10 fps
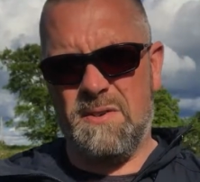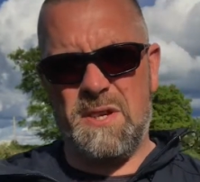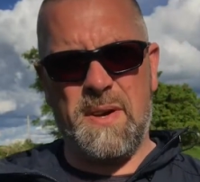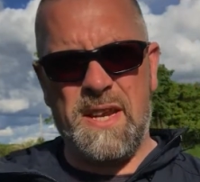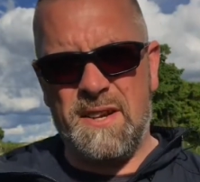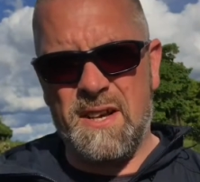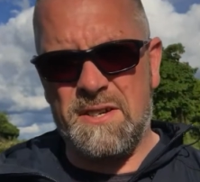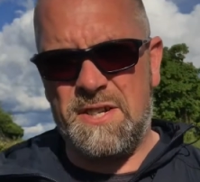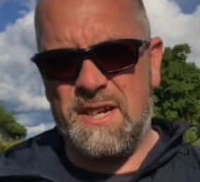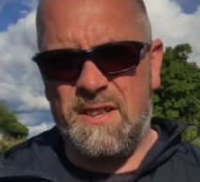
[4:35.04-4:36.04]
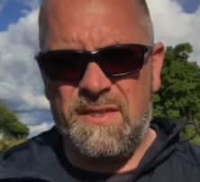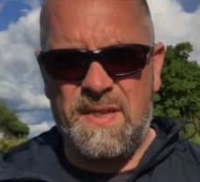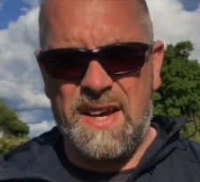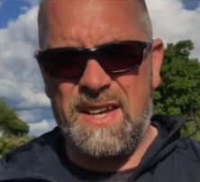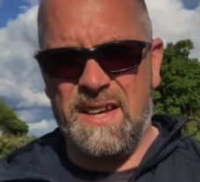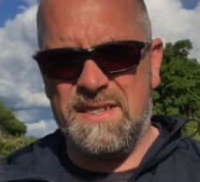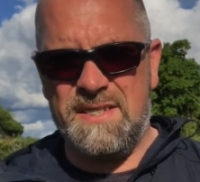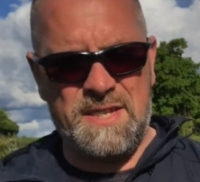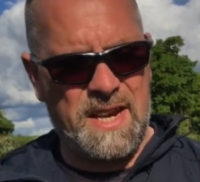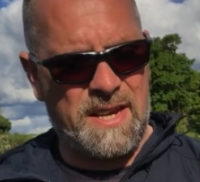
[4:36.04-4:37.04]
So in a nutshell, that
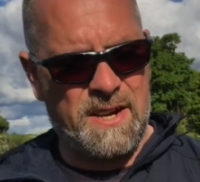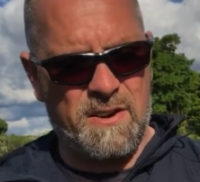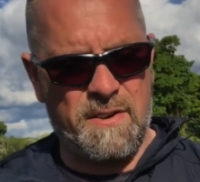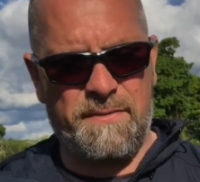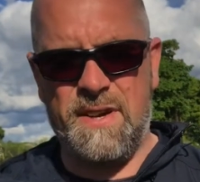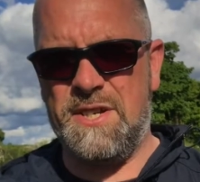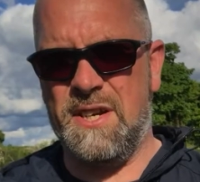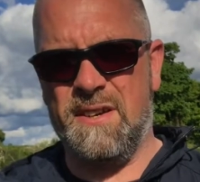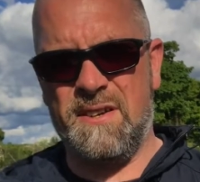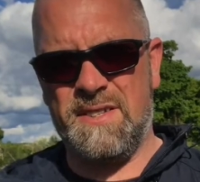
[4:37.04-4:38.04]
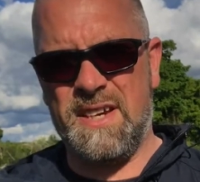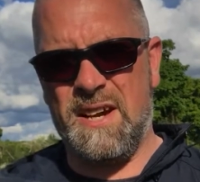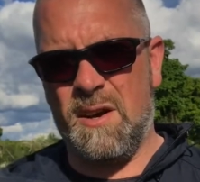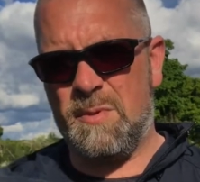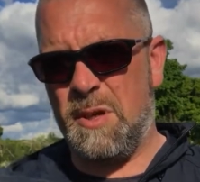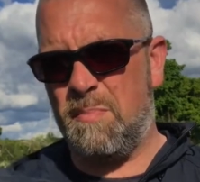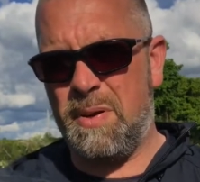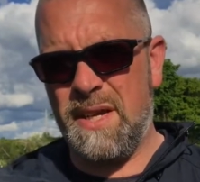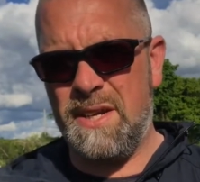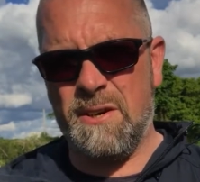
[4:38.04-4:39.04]
is Tenkara fishing. Like I say, I'm a
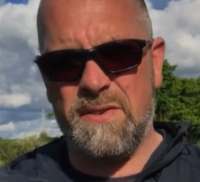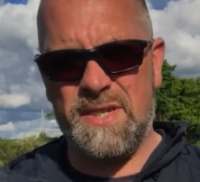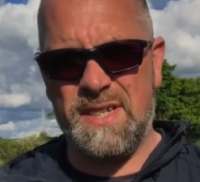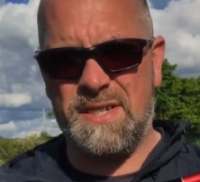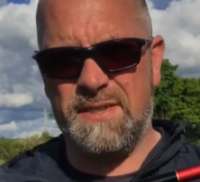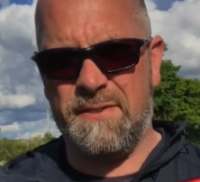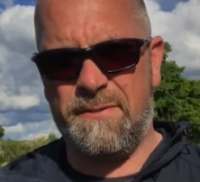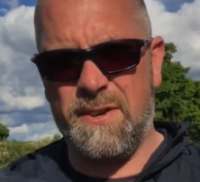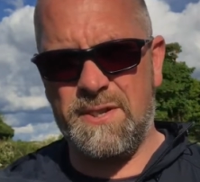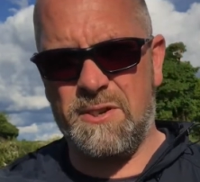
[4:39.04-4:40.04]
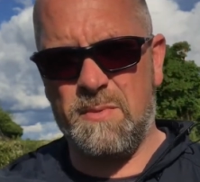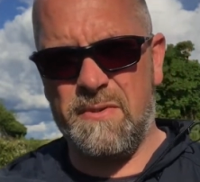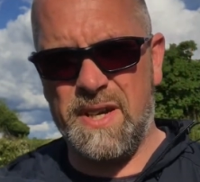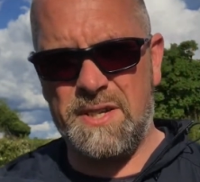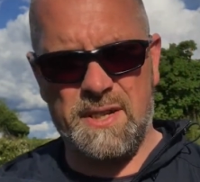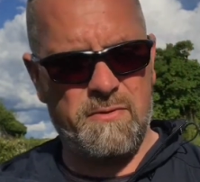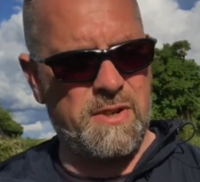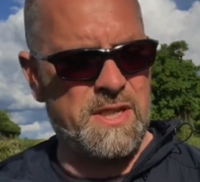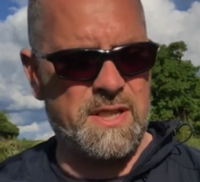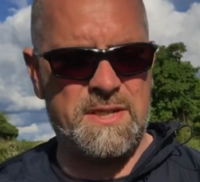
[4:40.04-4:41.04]
complete novice. This is the first time I've actually
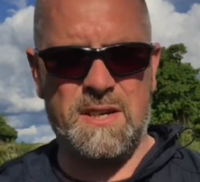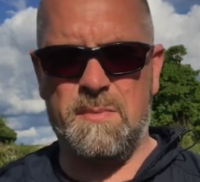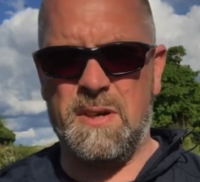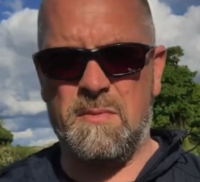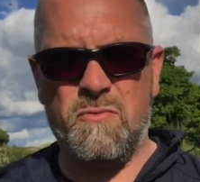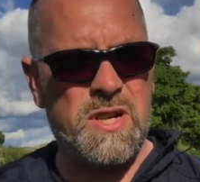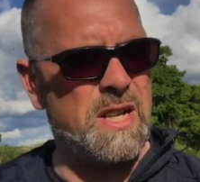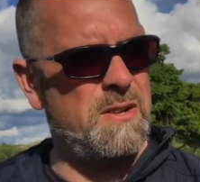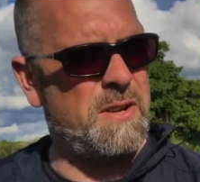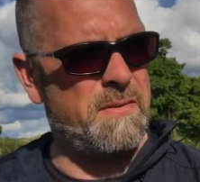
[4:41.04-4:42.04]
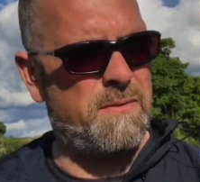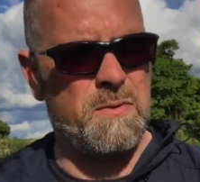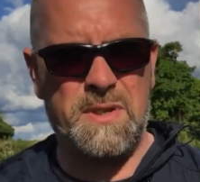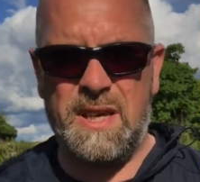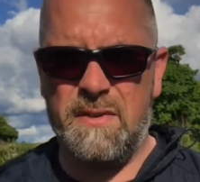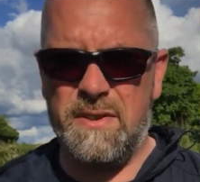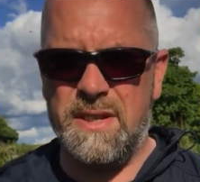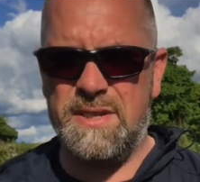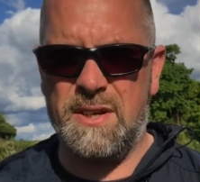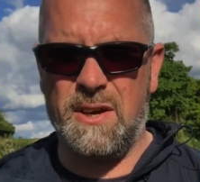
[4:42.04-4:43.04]
rigged this up, and I'm really looking forward to giving
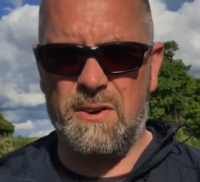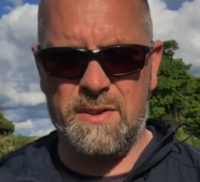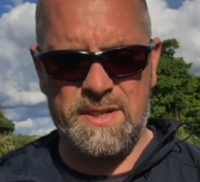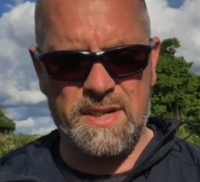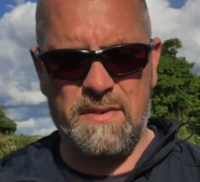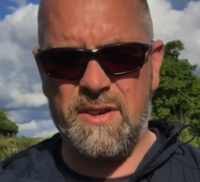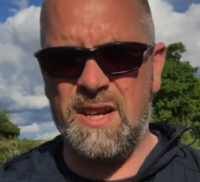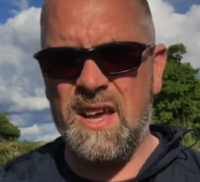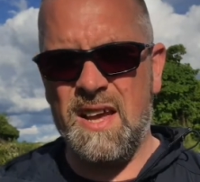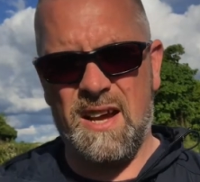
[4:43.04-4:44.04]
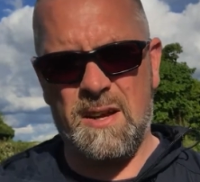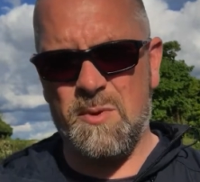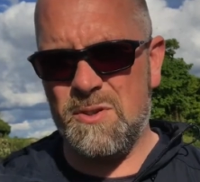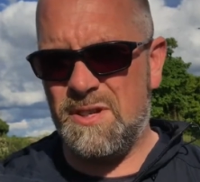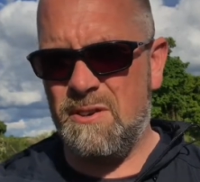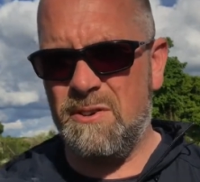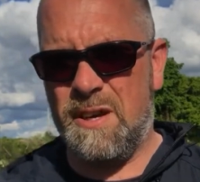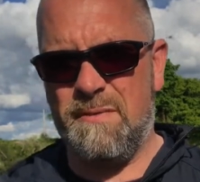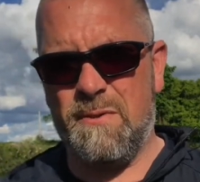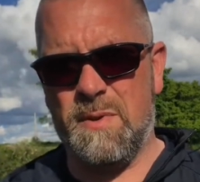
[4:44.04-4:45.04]
this a go this evening. And I'm also
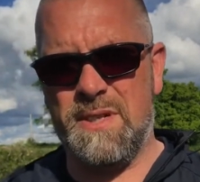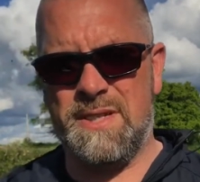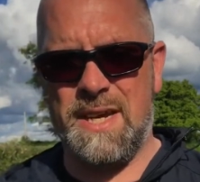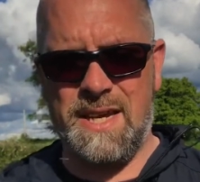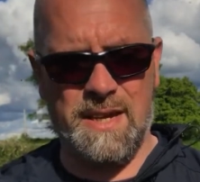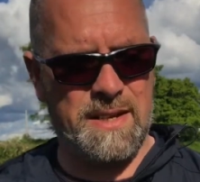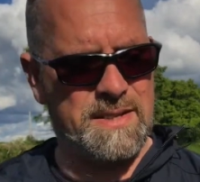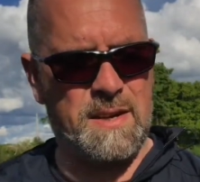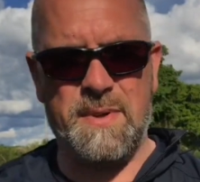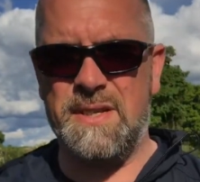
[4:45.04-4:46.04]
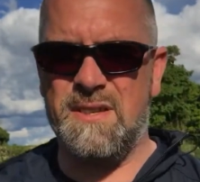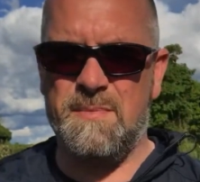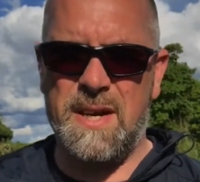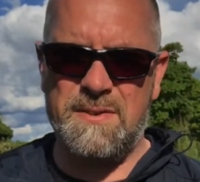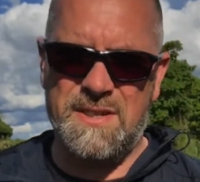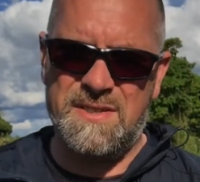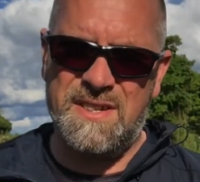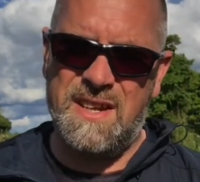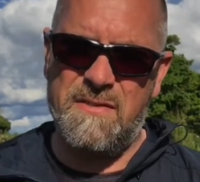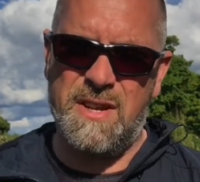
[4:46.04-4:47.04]
looking forward to taking this up into the mountains
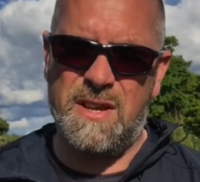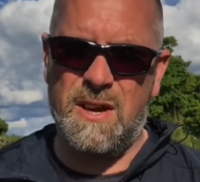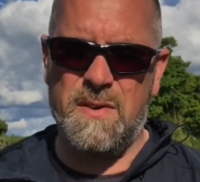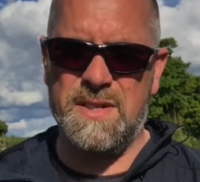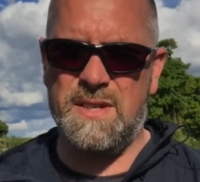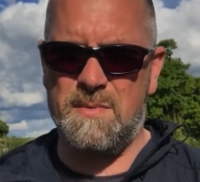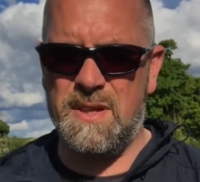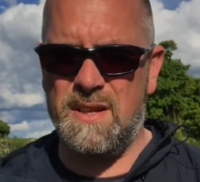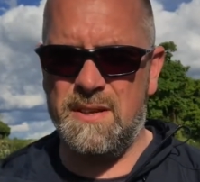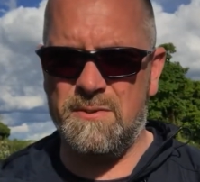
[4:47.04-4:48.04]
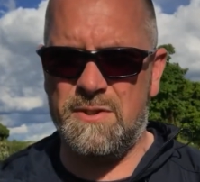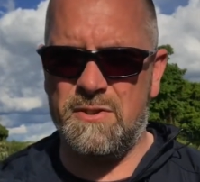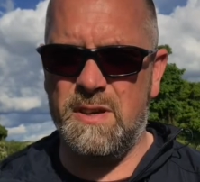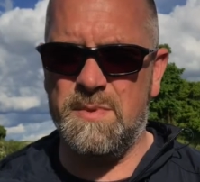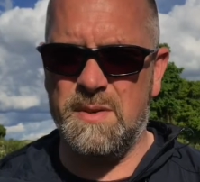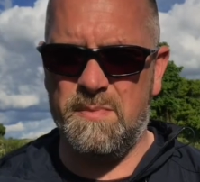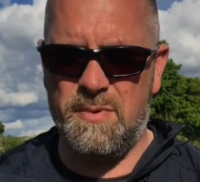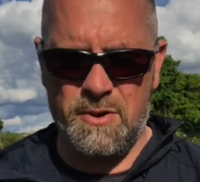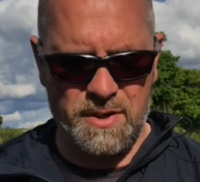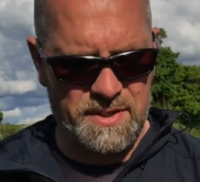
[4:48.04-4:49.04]
to give it a go in some of the little streams and
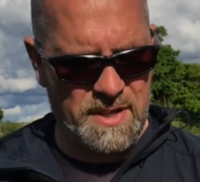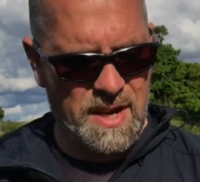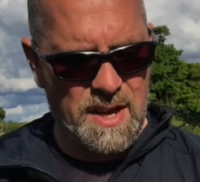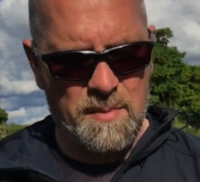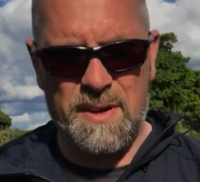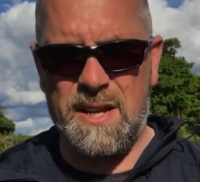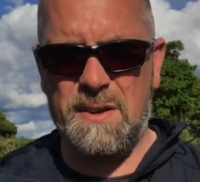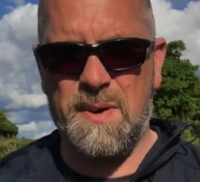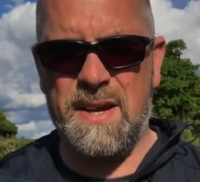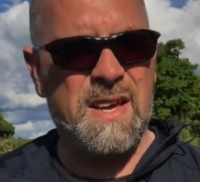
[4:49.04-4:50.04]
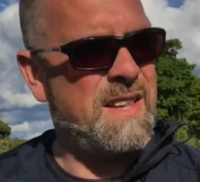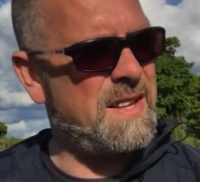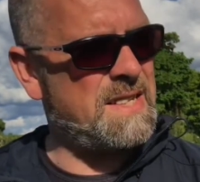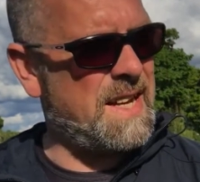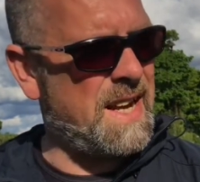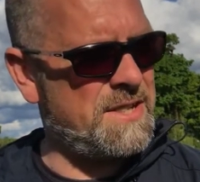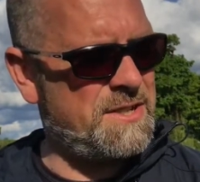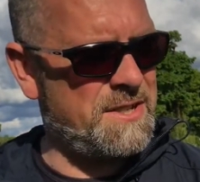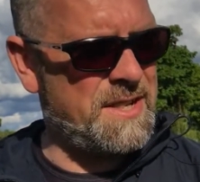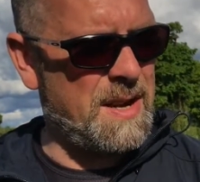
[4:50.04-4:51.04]
brooks. But anyway, there's a hatch
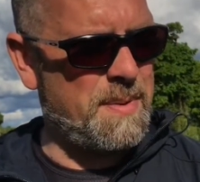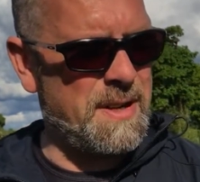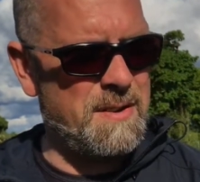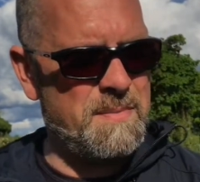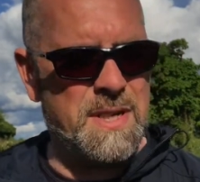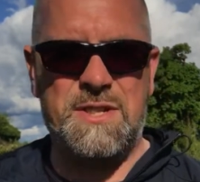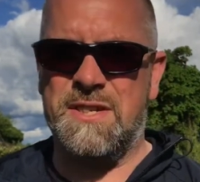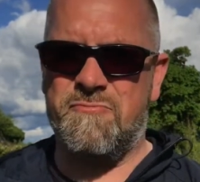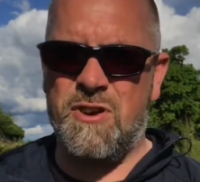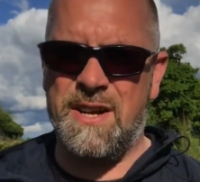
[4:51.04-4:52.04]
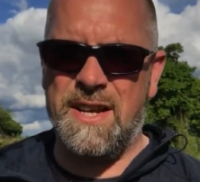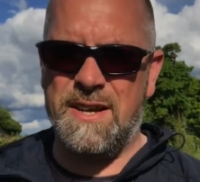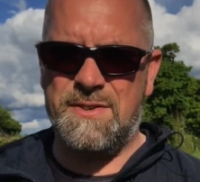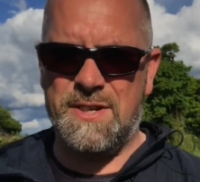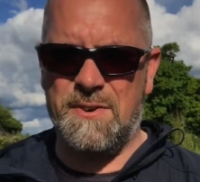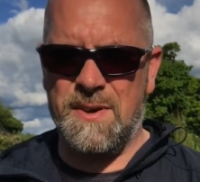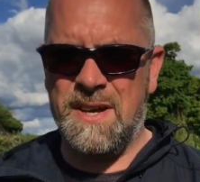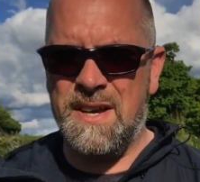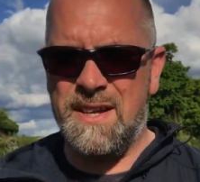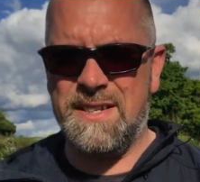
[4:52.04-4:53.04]
just happening in midges right now, so
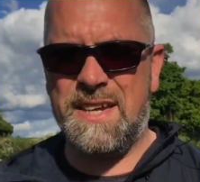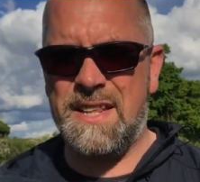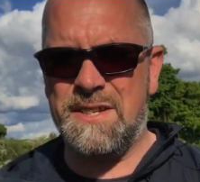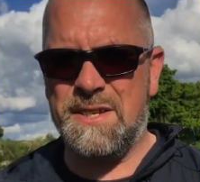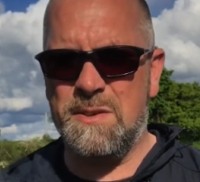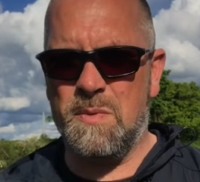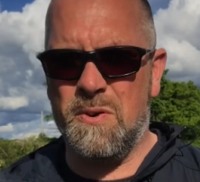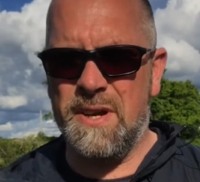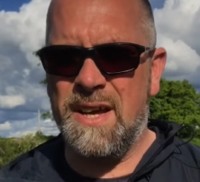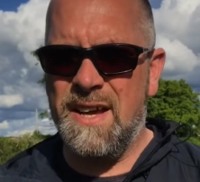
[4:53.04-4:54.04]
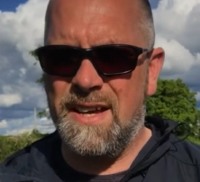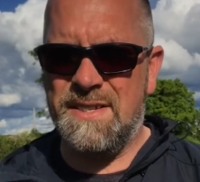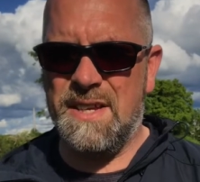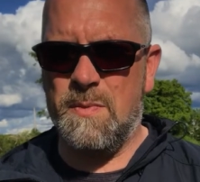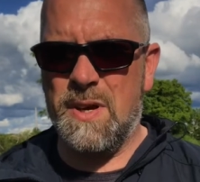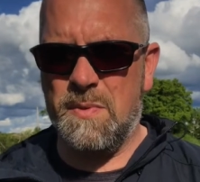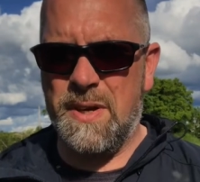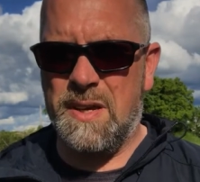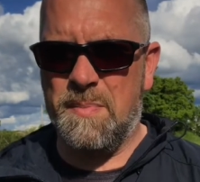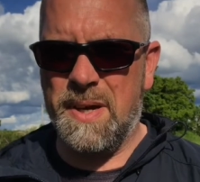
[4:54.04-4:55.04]
let's get this in the water and see whether
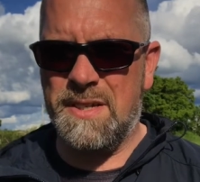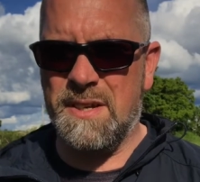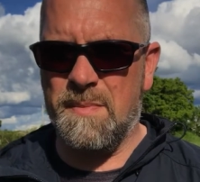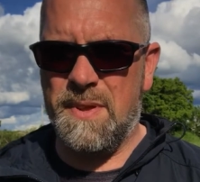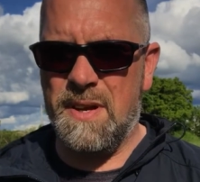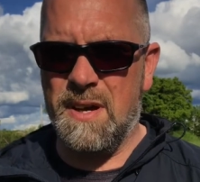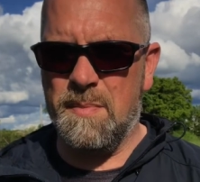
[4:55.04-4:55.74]
we can pick something up.